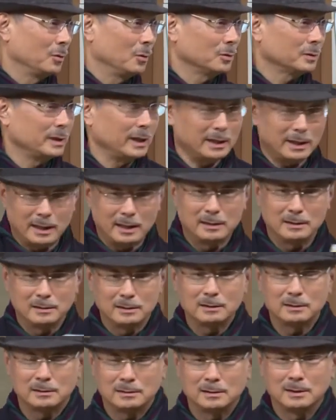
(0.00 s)
That's when I
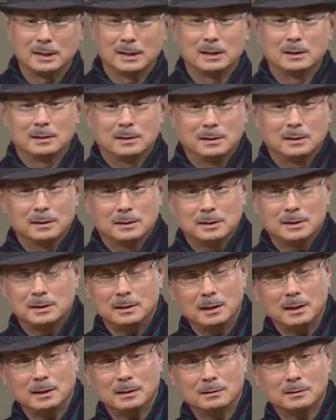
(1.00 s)
use the toothpaste
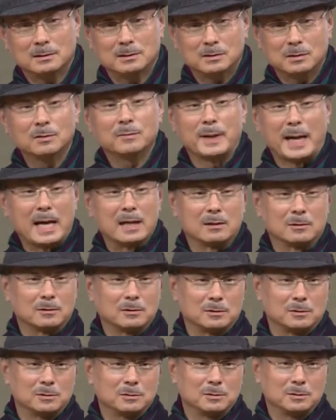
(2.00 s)
provided by the hotel.